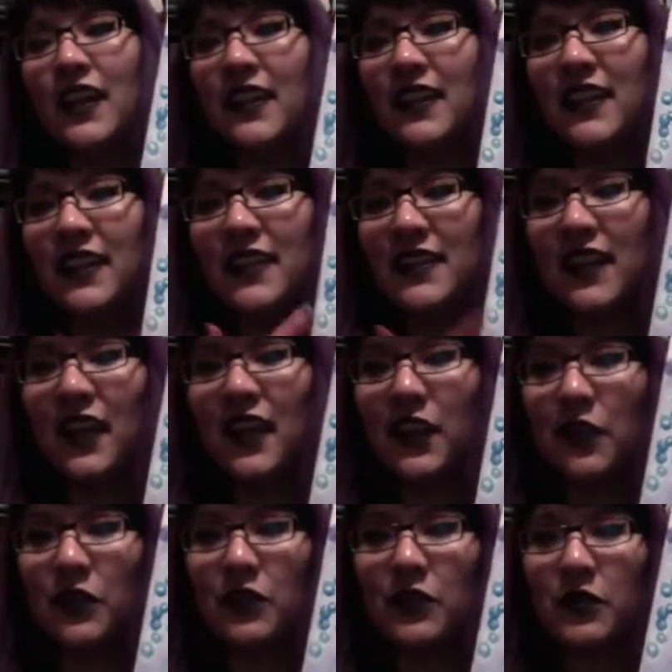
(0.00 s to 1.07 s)
the
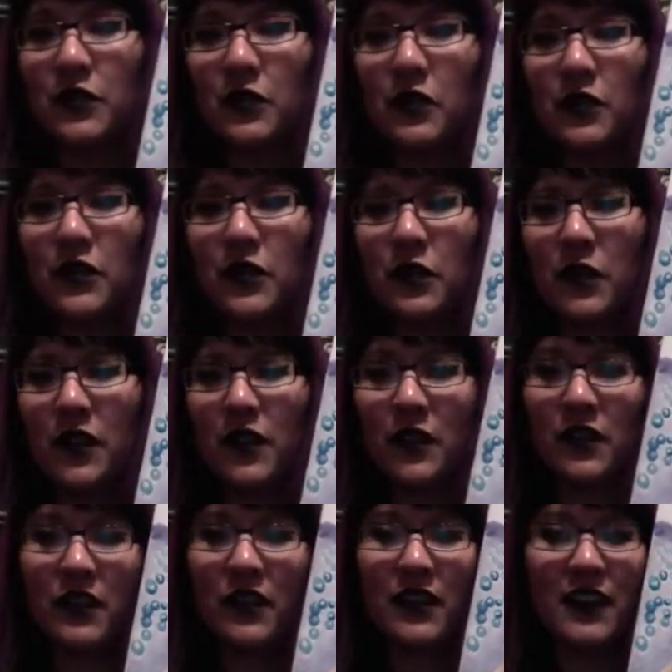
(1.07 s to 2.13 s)
entire skull, so it
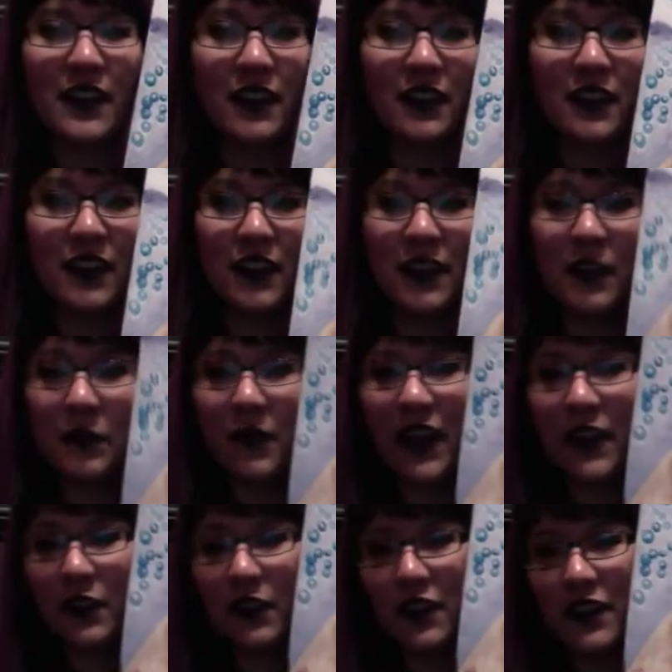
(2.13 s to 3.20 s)

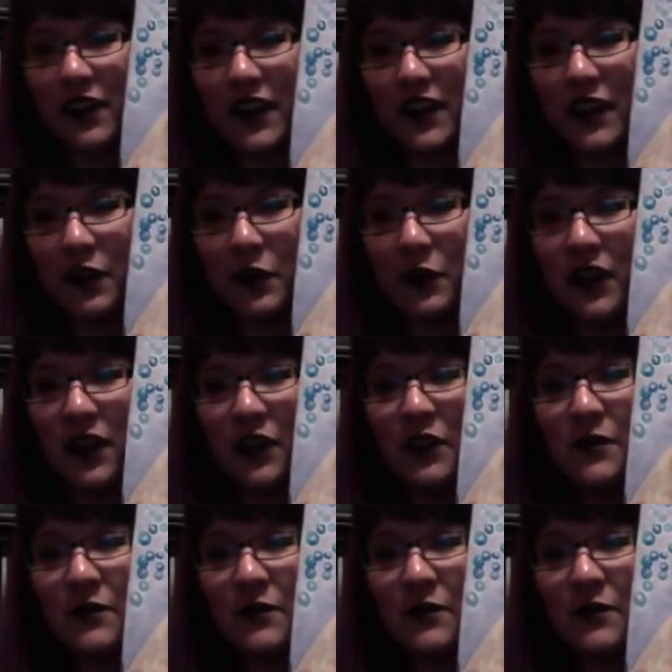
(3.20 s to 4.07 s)
might look kind of weird.